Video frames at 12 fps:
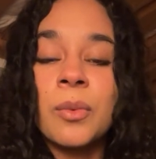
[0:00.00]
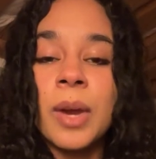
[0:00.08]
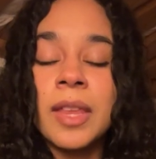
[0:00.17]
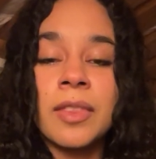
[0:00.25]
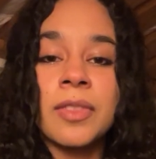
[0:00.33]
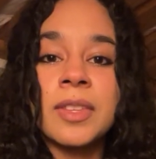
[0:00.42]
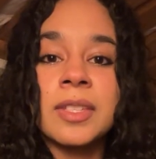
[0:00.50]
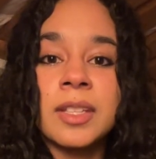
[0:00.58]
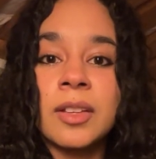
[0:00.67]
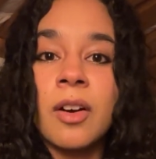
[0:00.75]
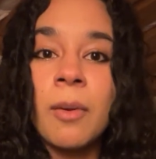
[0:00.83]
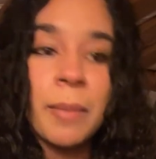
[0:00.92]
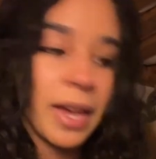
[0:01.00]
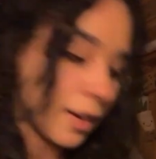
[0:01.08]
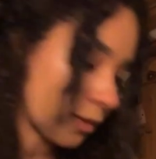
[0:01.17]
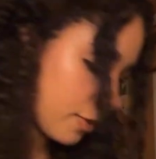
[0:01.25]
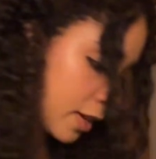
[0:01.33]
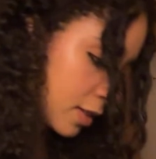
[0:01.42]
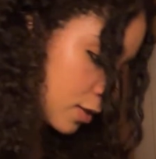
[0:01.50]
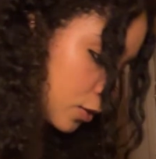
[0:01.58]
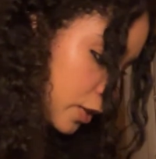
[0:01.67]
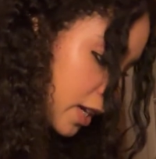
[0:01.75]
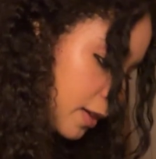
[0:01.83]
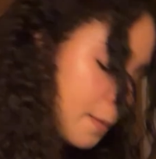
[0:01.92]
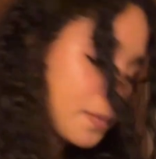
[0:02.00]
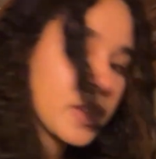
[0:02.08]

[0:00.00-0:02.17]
way that this can all manifest, right?